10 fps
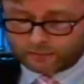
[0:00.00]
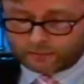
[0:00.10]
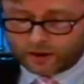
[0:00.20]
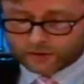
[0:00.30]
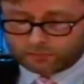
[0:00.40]
to
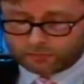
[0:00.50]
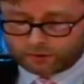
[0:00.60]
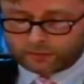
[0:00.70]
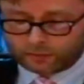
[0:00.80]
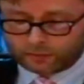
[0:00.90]
the
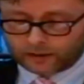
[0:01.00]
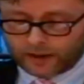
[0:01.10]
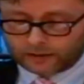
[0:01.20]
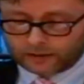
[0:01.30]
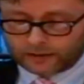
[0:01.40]
dismay of the
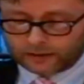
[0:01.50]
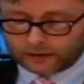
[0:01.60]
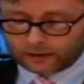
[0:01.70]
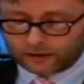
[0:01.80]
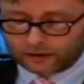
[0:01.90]
Italian
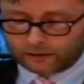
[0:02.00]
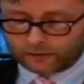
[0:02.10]
Benedetto